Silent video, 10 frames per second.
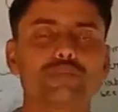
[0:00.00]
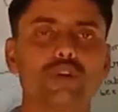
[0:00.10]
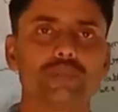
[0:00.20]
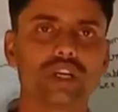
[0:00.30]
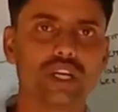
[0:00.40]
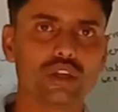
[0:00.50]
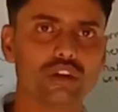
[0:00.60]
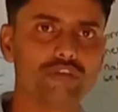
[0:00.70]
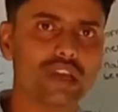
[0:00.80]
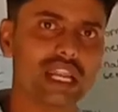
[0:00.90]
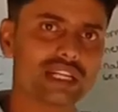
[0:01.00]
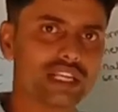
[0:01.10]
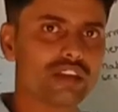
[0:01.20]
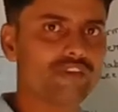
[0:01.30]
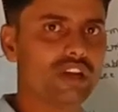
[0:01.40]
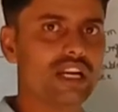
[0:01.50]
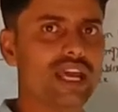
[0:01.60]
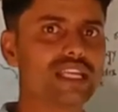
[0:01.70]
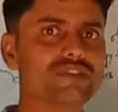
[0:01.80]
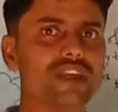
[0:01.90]
property of electric field
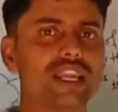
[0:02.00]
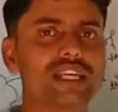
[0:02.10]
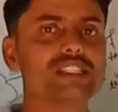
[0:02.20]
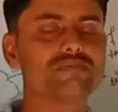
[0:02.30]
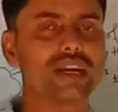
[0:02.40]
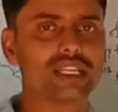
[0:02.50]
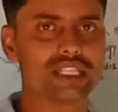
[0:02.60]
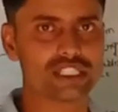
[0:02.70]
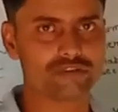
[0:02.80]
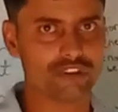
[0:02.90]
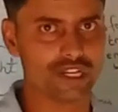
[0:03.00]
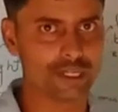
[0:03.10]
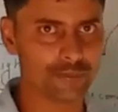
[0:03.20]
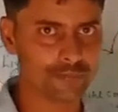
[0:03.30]
as well as magnetic field.